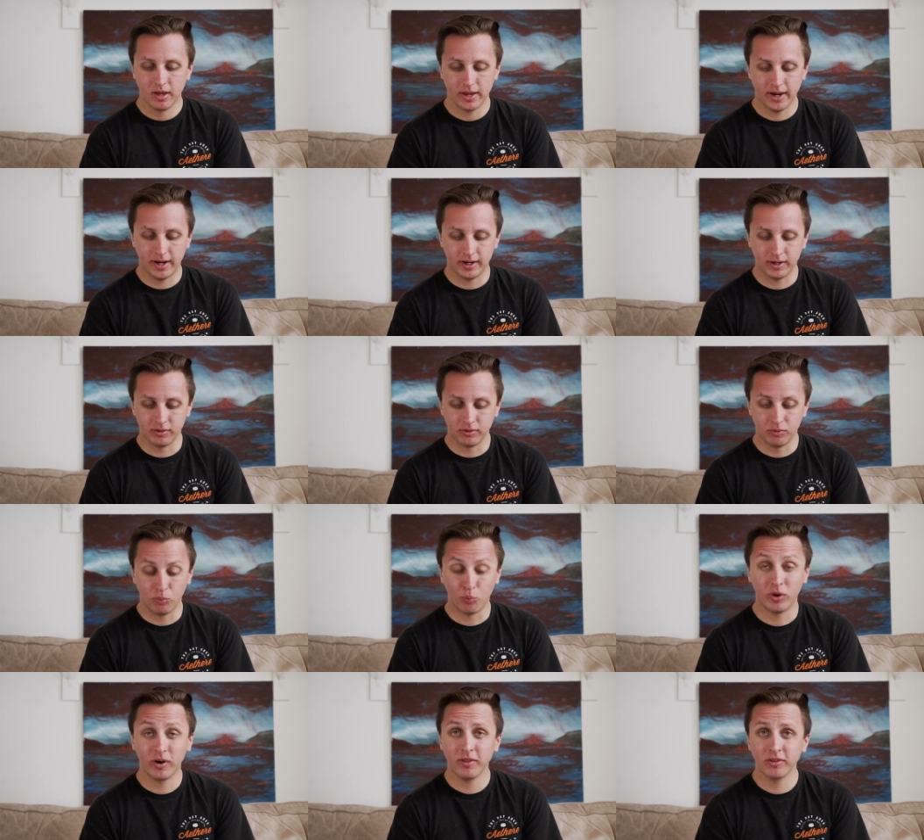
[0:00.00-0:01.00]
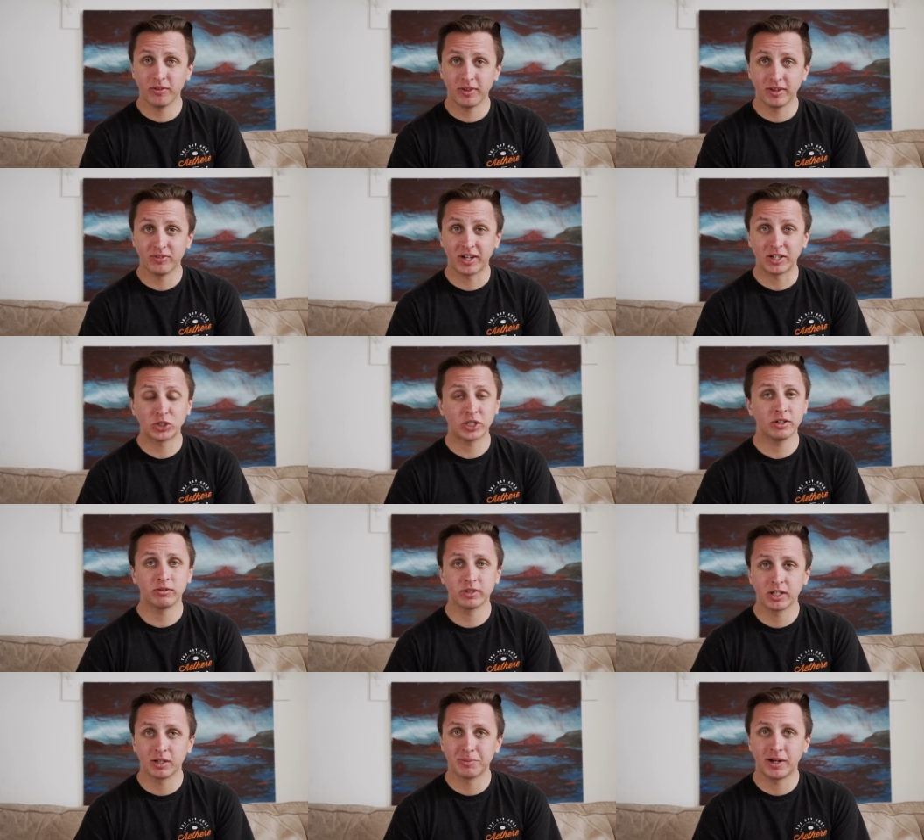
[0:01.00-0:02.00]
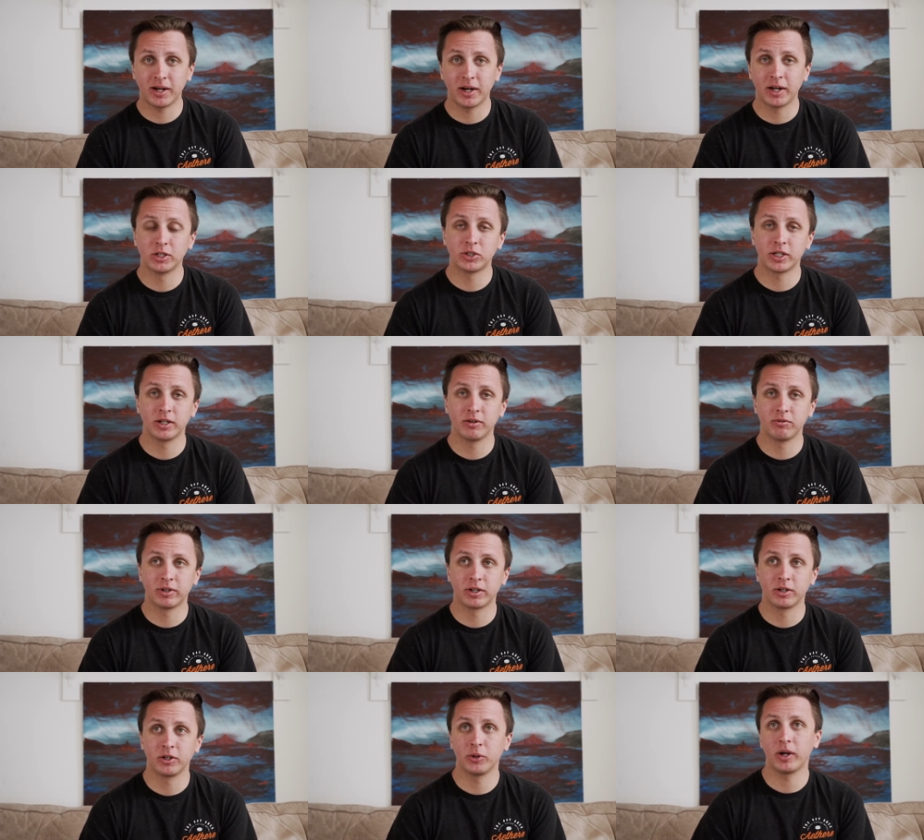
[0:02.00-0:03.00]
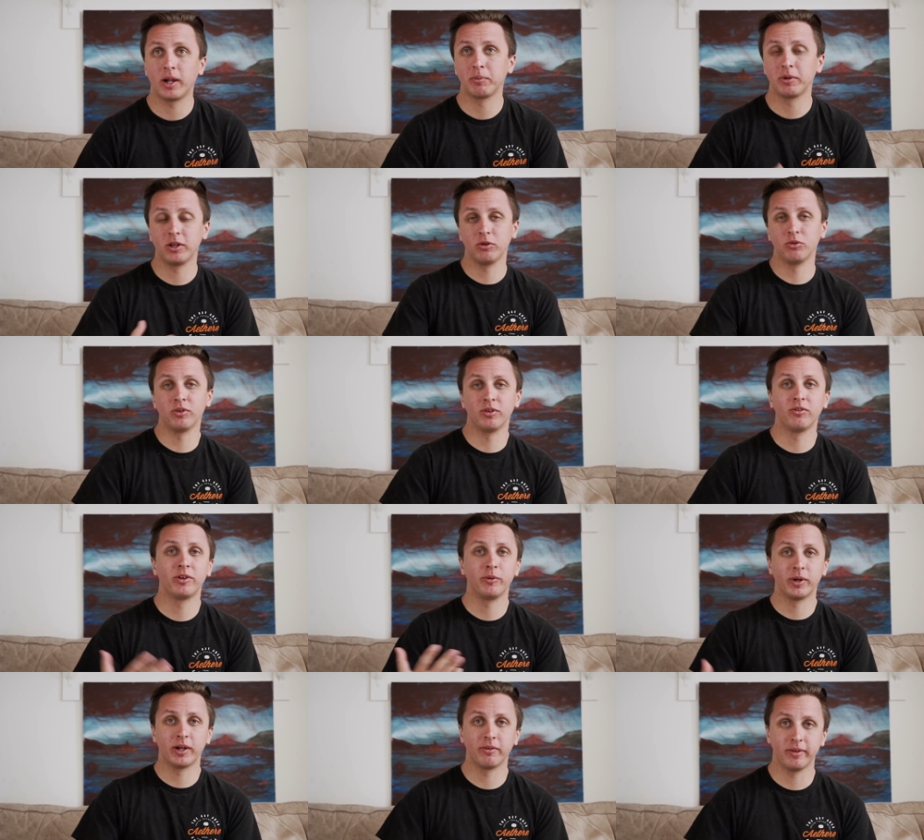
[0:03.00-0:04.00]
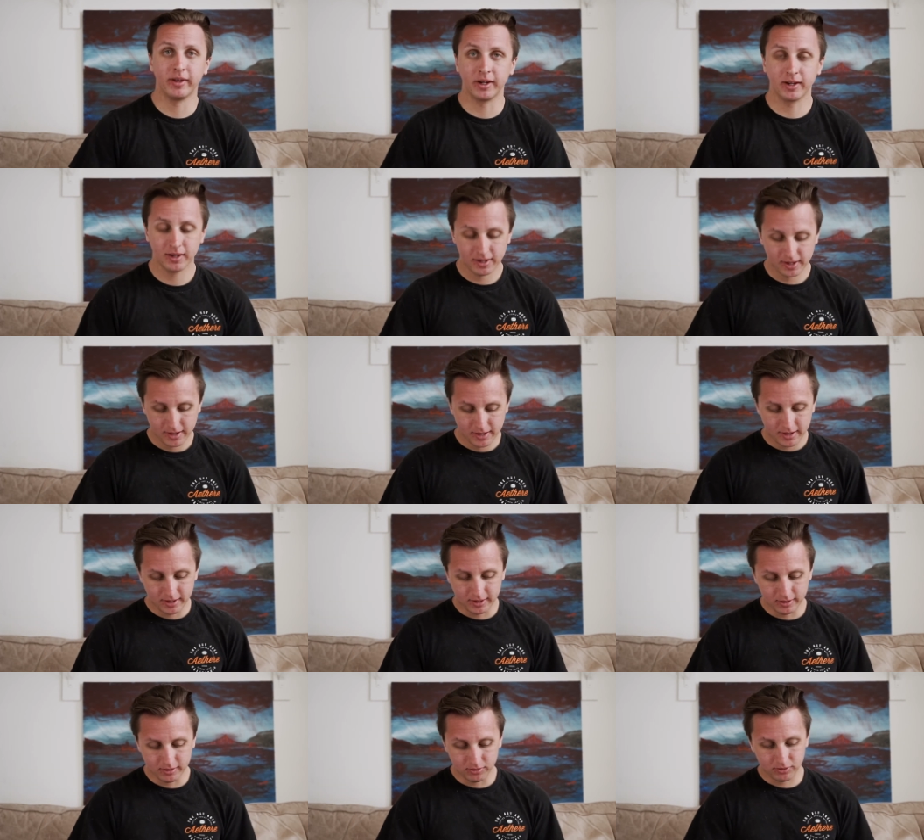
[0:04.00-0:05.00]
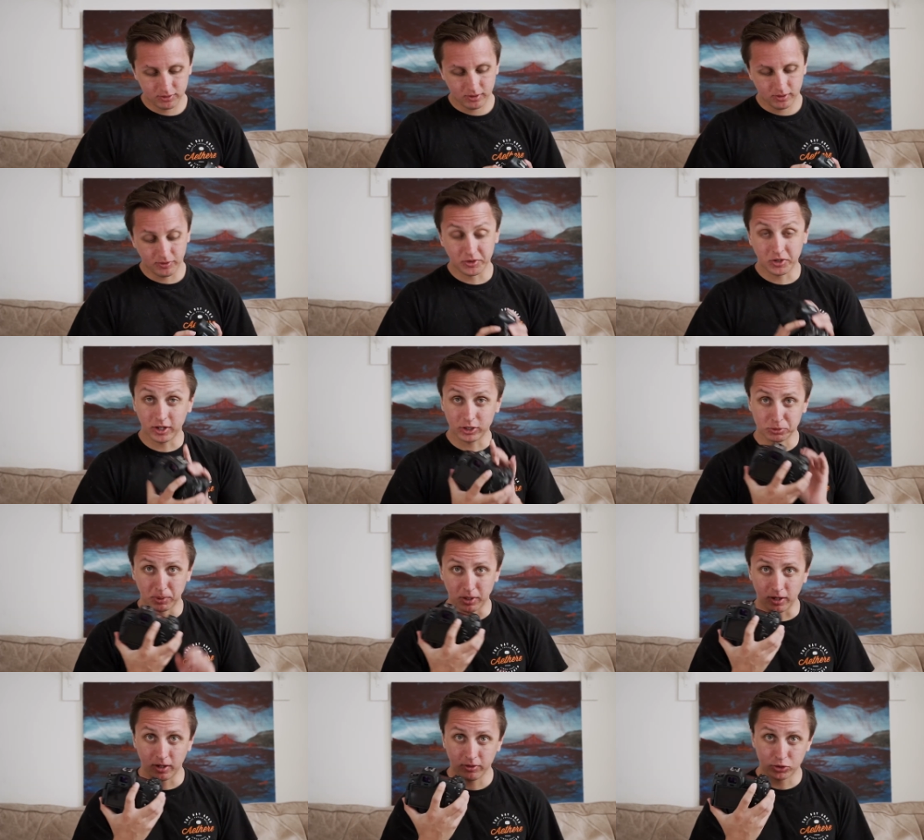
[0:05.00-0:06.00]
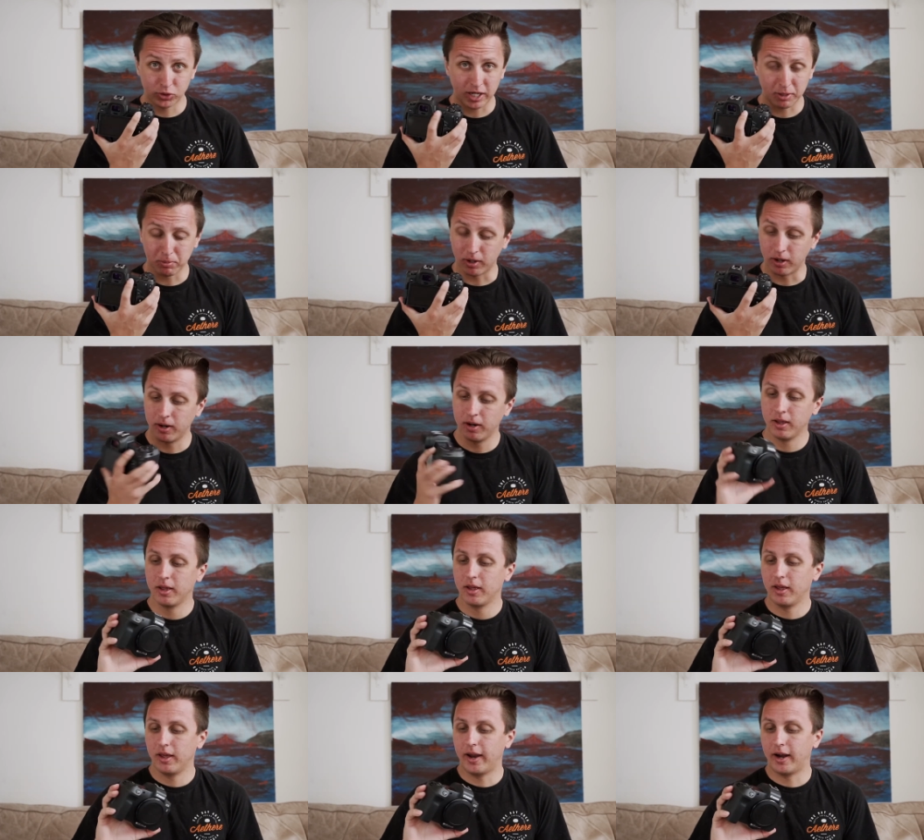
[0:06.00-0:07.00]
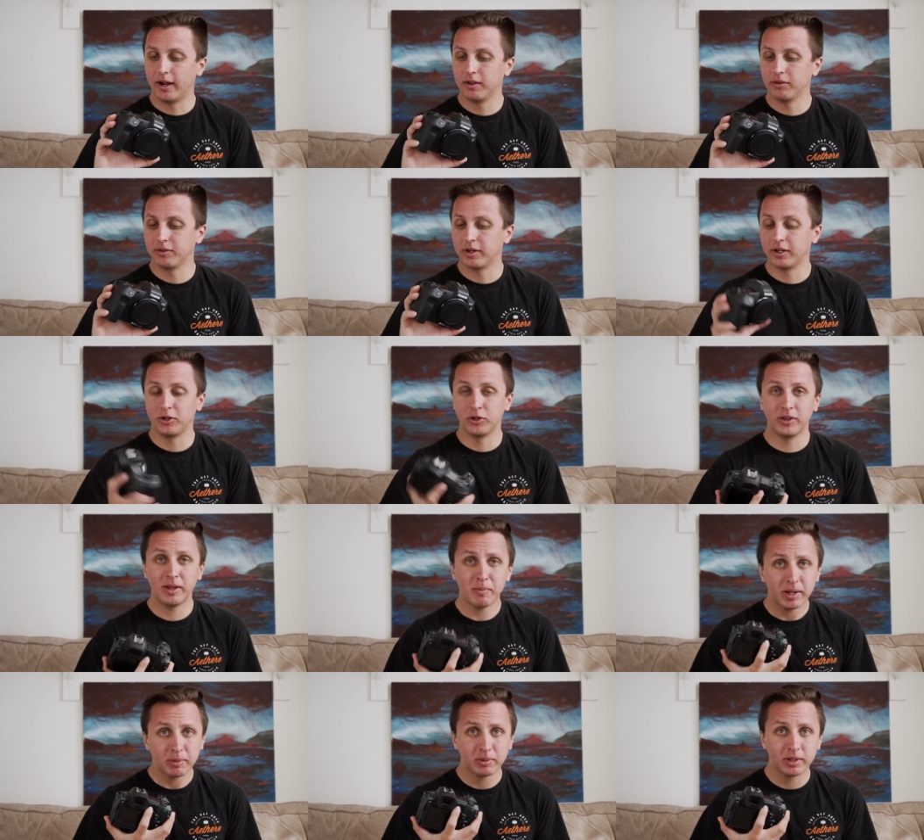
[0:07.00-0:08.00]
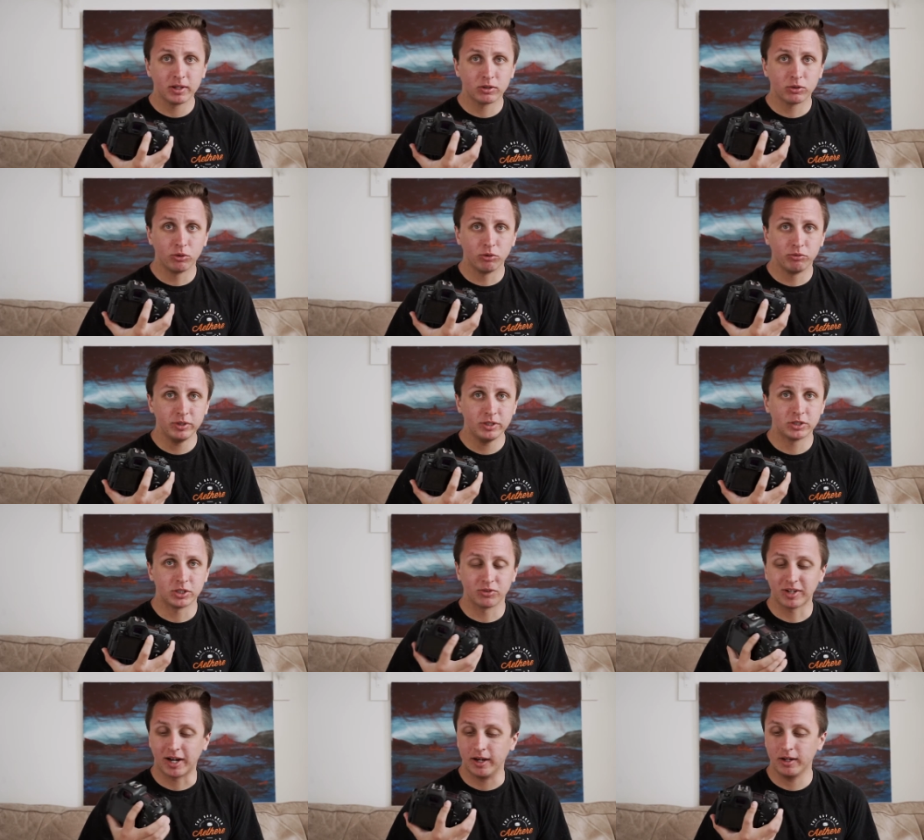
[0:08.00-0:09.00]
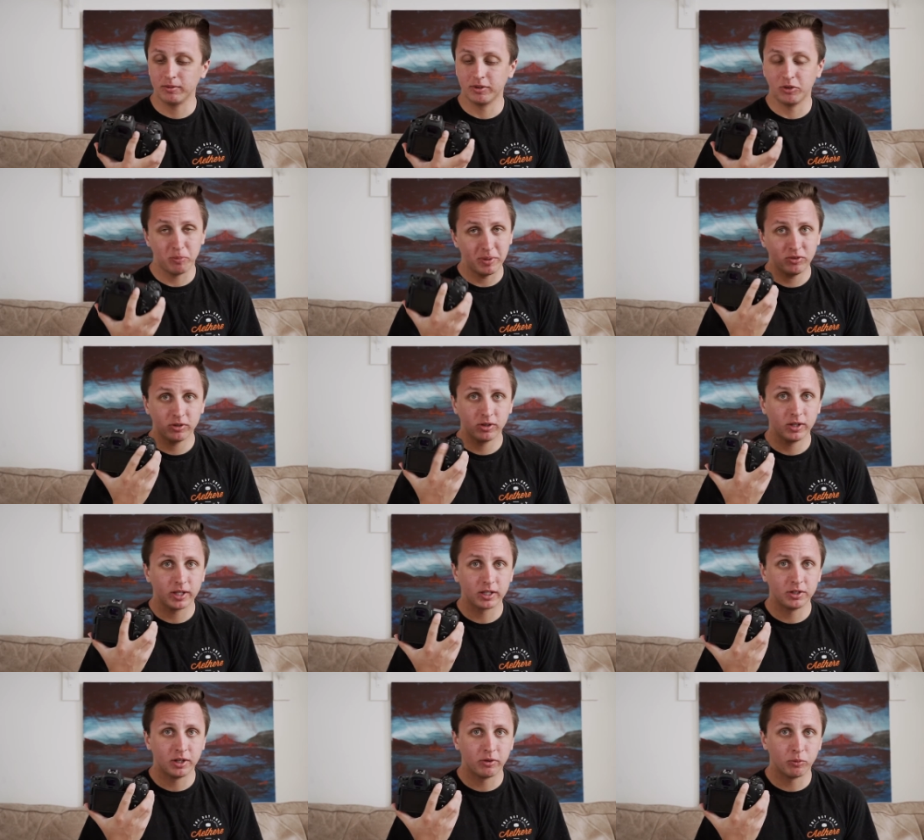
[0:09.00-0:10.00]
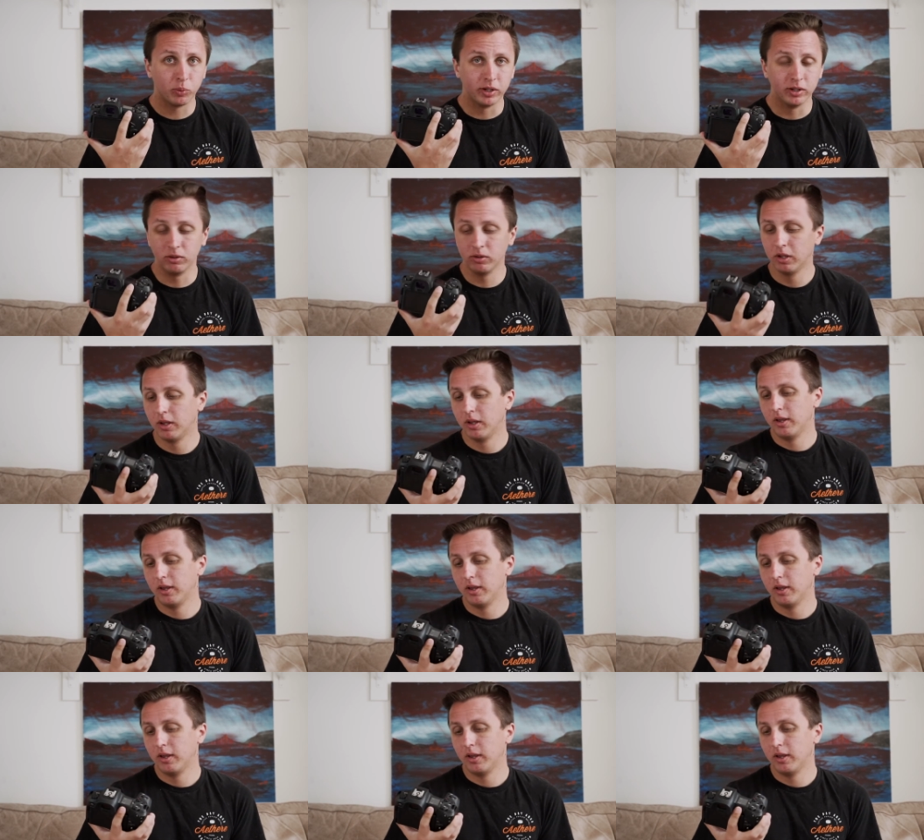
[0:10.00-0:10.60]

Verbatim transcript: And one of the things that I tried to forget about and I tried to figure, you know what, I'm gonna use it, see what I think, is the touch bar, the track bar. And I thought, you know, that might be a cool feature. It's kind of, it's basically like another wheel.